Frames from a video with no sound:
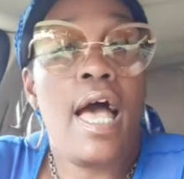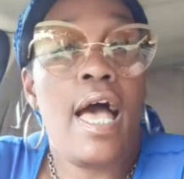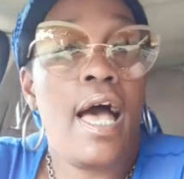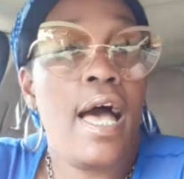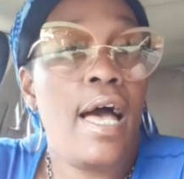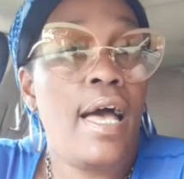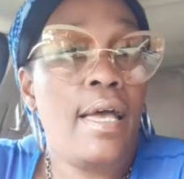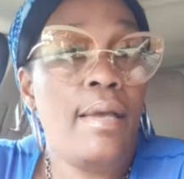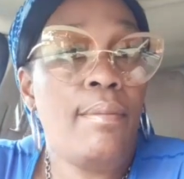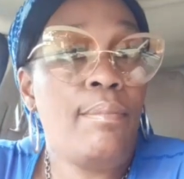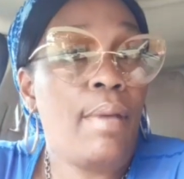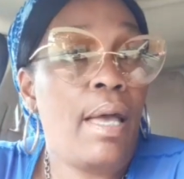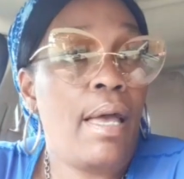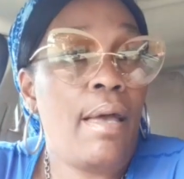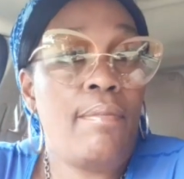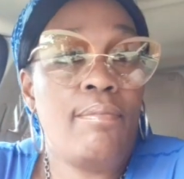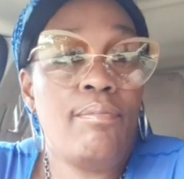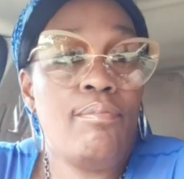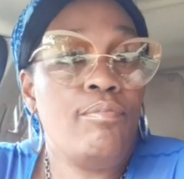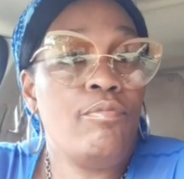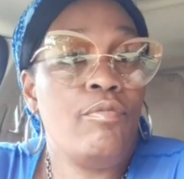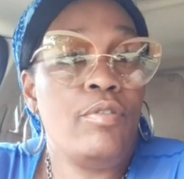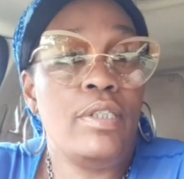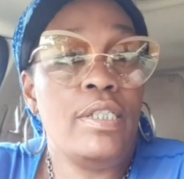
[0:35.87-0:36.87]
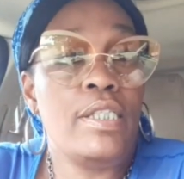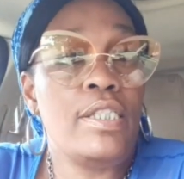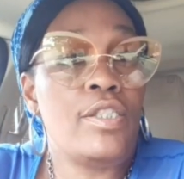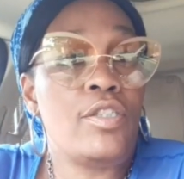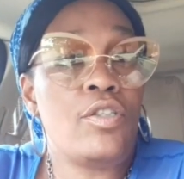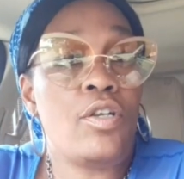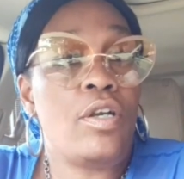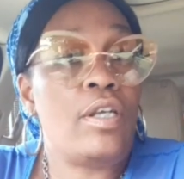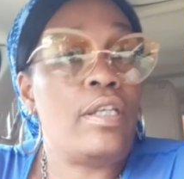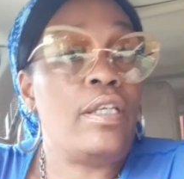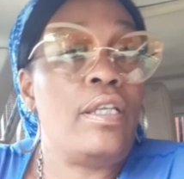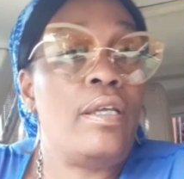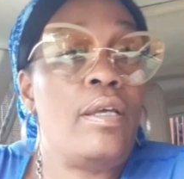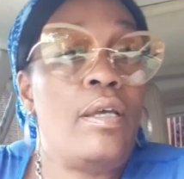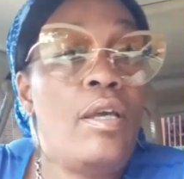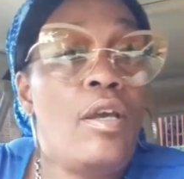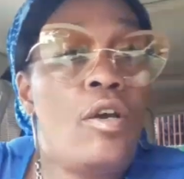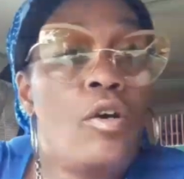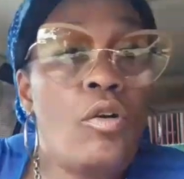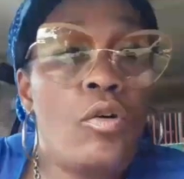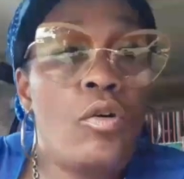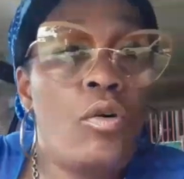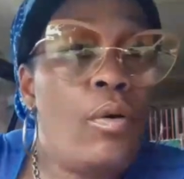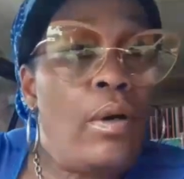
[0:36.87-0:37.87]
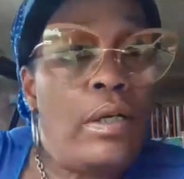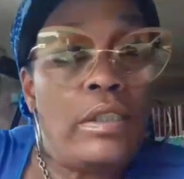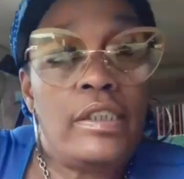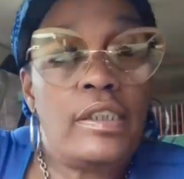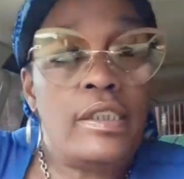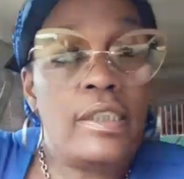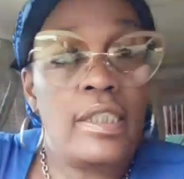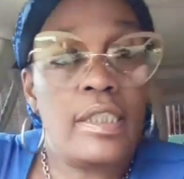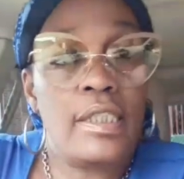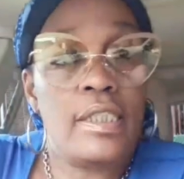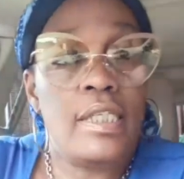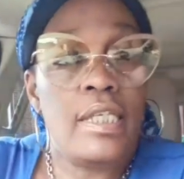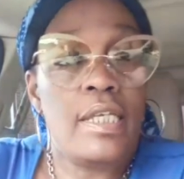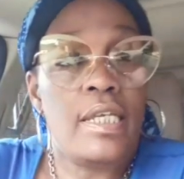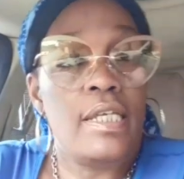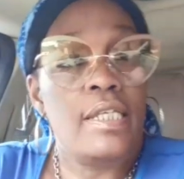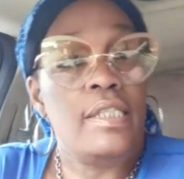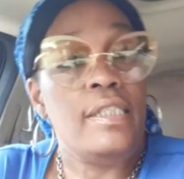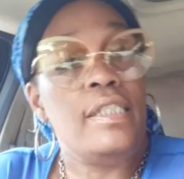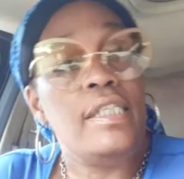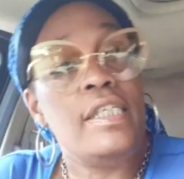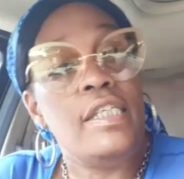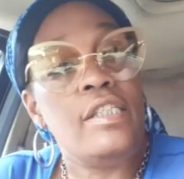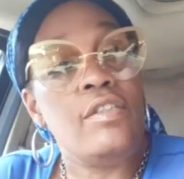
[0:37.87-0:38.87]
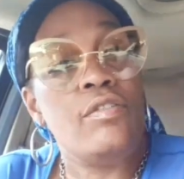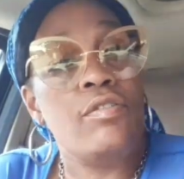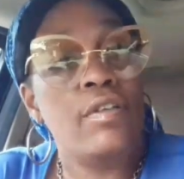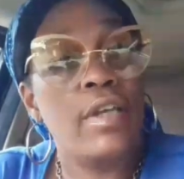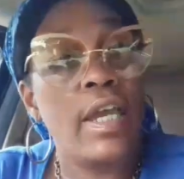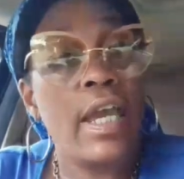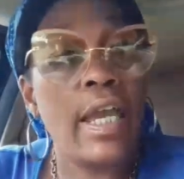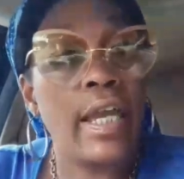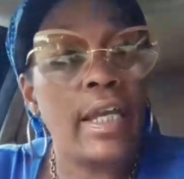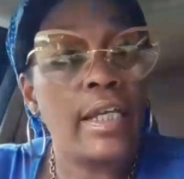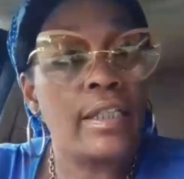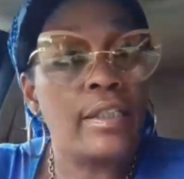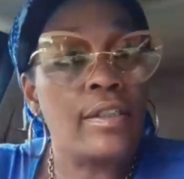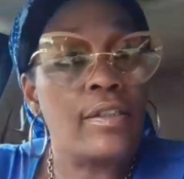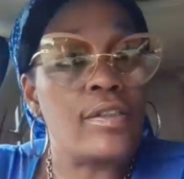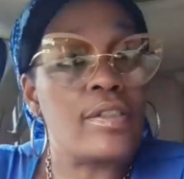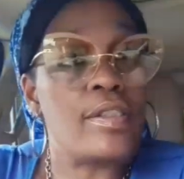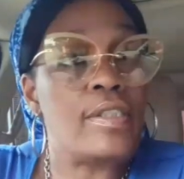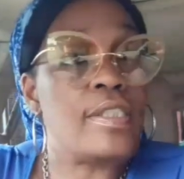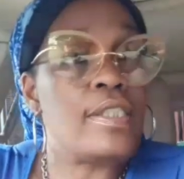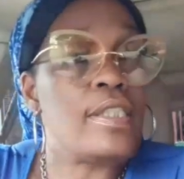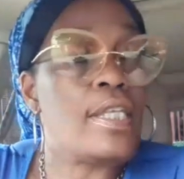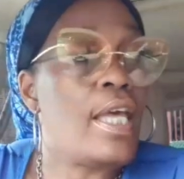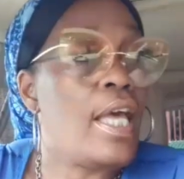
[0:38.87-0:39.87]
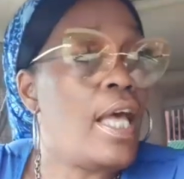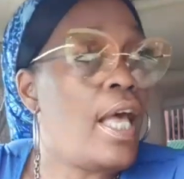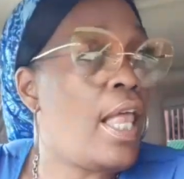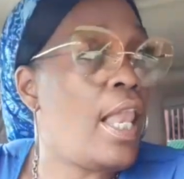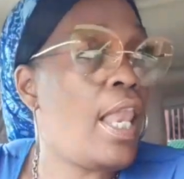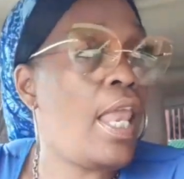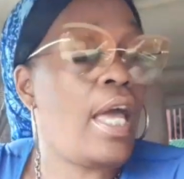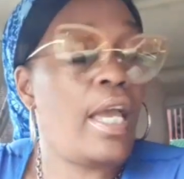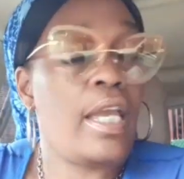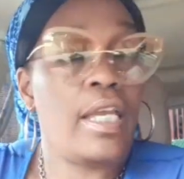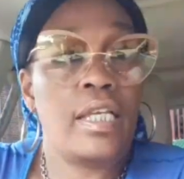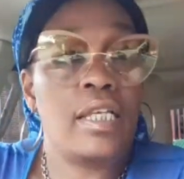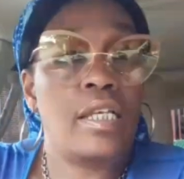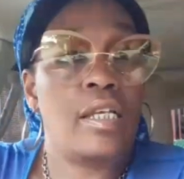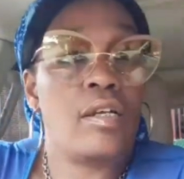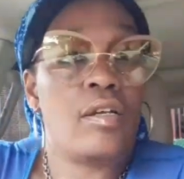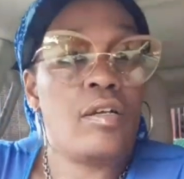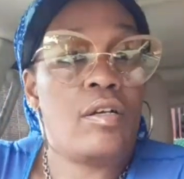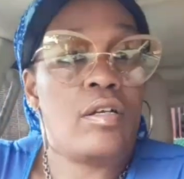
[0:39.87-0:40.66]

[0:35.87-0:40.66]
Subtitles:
I'm really starting to question these reactors. Like,